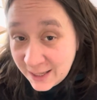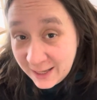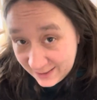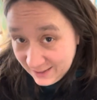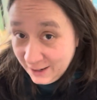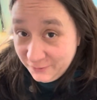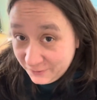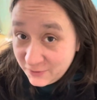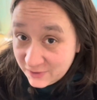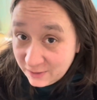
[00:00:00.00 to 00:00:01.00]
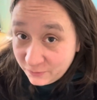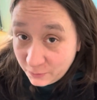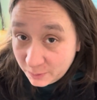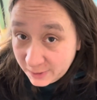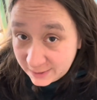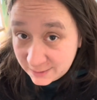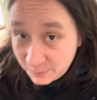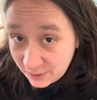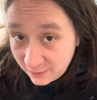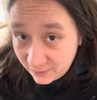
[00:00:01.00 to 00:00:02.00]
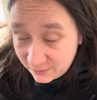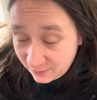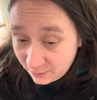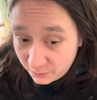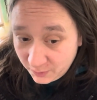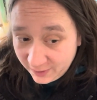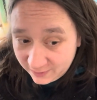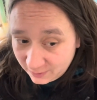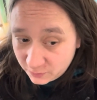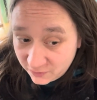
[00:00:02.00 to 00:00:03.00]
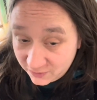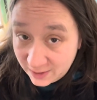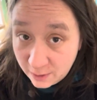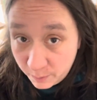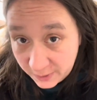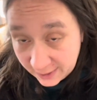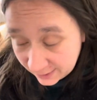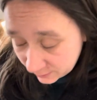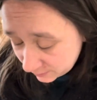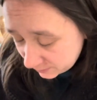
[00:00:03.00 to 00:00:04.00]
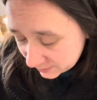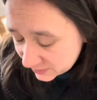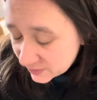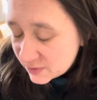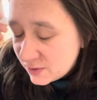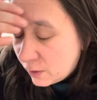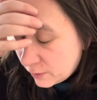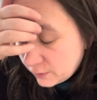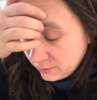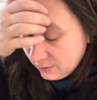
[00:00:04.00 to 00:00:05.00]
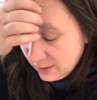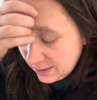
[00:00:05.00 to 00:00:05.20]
and I have to sit for a bit, because otherwise I wouldn't stand up again, or it's just not good.